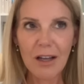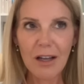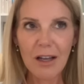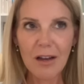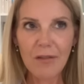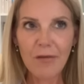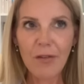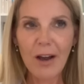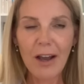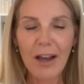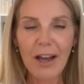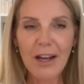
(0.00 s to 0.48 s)

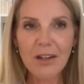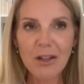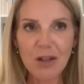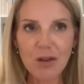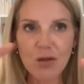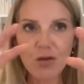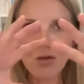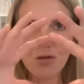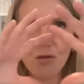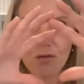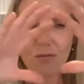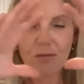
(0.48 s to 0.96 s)
if I had
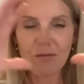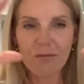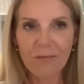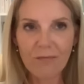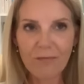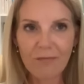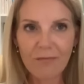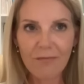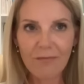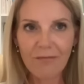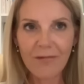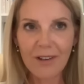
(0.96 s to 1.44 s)
to
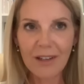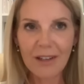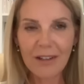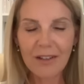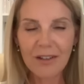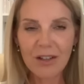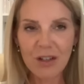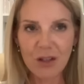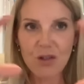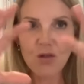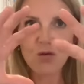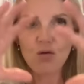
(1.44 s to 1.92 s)

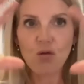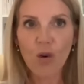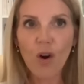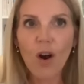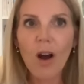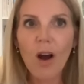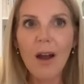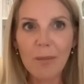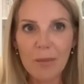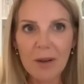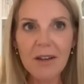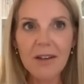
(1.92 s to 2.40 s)

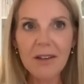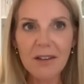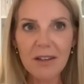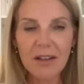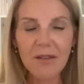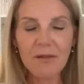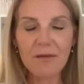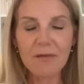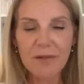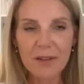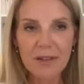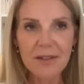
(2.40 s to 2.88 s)
describe it
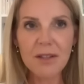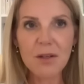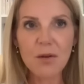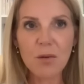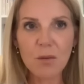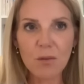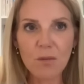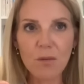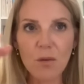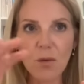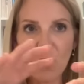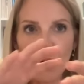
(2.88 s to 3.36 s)
in physical
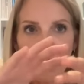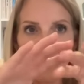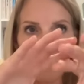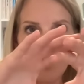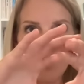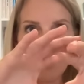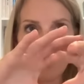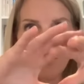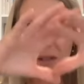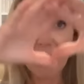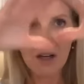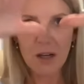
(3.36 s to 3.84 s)
form, it
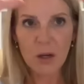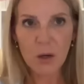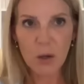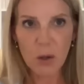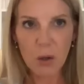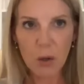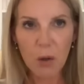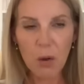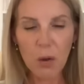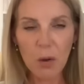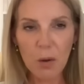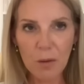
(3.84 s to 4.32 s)
was like a
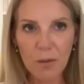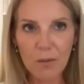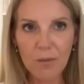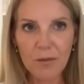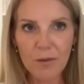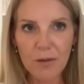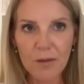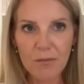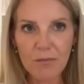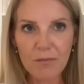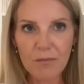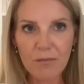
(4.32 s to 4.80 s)
curved
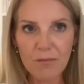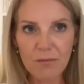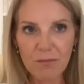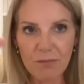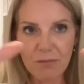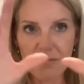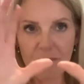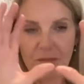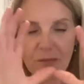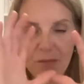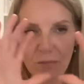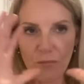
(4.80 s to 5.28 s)

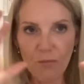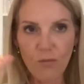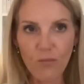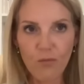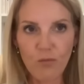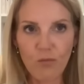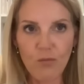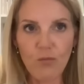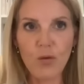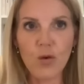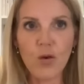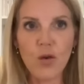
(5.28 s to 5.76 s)

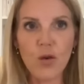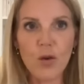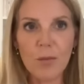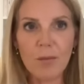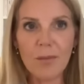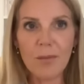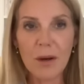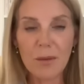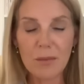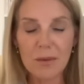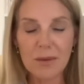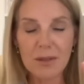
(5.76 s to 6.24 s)
room
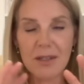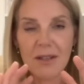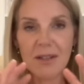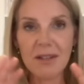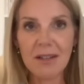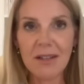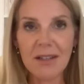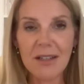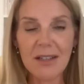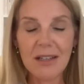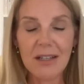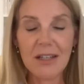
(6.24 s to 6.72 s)
that was a
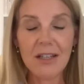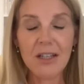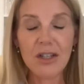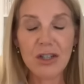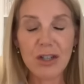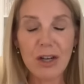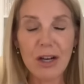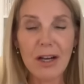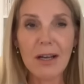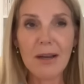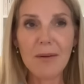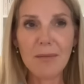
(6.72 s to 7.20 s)

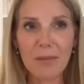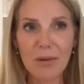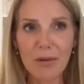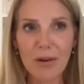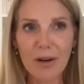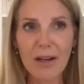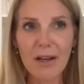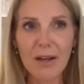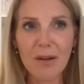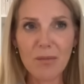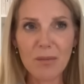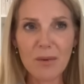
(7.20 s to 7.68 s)
chamber,
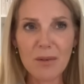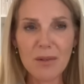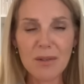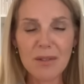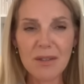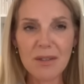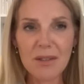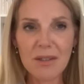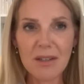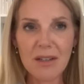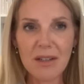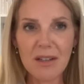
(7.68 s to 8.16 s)
and it
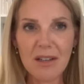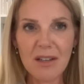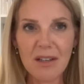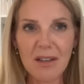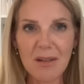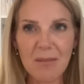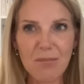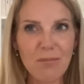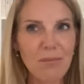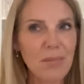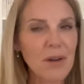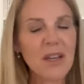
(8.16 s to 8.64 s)
was,
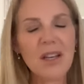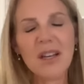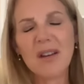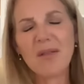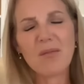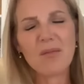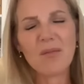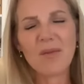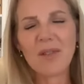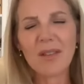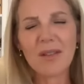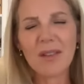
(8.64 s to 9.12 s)
but
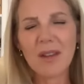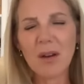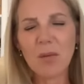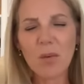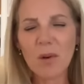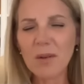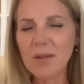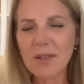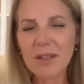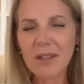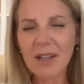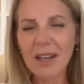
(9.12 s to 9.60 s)
it, there
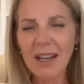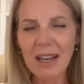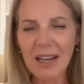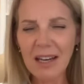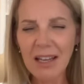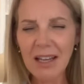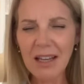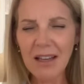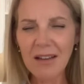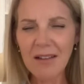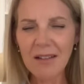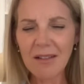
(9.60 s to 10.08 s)
wasn't
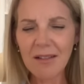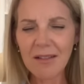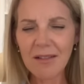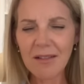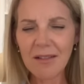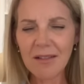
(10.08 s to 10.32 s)
any